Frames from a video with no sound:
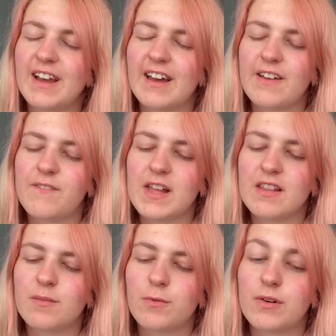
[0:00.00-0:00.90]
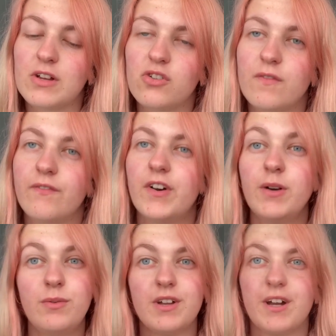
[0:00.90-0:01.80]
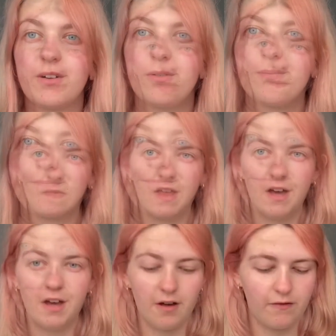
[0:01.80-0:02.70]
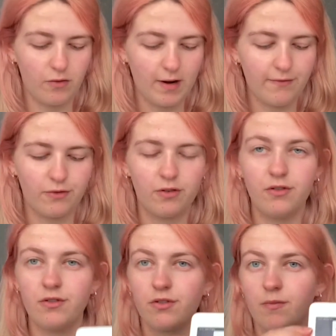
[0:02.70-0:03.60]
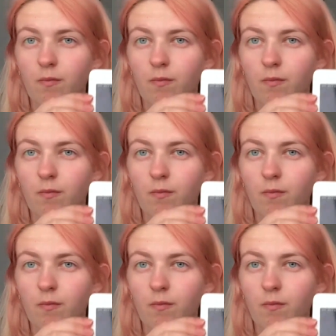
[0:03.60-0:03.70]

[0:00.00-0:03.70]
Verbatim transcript: like the inspiration photo. Uh, for reference,